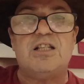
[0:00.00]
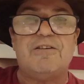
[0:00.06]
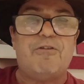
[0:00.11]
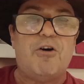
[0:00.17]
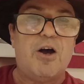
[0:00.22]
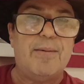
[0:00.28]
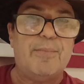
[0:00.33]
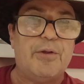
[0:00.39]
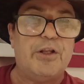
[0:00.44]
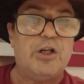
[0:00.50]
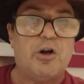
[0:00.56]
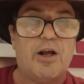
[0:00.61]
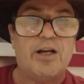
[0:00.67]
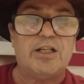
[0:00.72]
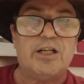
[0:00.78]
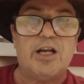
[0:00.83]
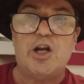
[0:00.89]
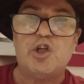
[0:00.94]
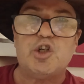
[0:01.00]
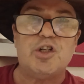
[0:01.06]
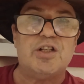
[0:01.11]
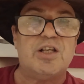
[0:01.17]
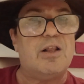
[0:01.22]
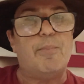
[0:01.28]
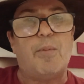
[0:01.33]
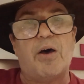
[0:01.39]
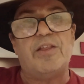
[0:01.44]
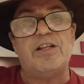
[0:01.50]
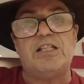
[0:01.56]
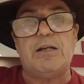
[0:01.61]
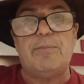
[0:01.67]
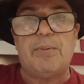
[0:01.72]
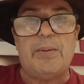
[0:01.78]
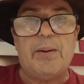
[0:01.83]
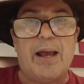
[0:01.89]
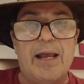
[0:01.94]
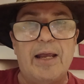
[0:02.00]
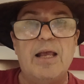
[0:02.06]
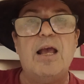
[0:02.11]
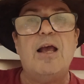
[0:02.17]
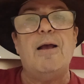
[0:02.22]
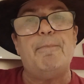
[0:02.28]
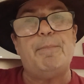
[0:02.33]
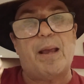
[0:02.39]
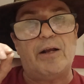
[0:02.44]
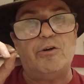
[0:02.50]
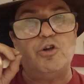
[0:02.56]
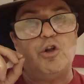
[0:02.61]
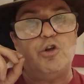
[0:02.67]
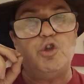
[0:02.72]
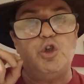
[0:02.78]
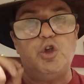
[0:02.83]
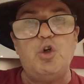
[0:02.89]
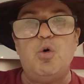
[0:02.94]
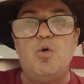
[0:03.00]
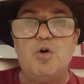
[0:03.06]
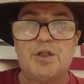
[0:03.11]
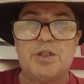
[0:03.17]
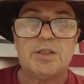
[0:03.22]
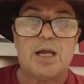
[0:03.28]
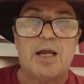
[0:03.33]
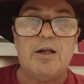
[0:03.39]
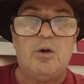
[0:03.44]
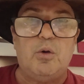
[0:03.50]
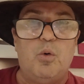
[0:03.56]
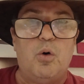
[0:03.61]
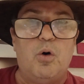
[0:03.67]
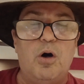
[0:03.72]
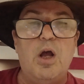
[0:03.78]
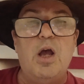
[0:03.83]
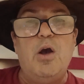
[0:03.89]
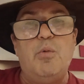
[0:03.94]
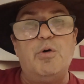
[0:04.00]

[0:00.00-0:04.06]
defined by the United Nations and by the TPPA under New York state law,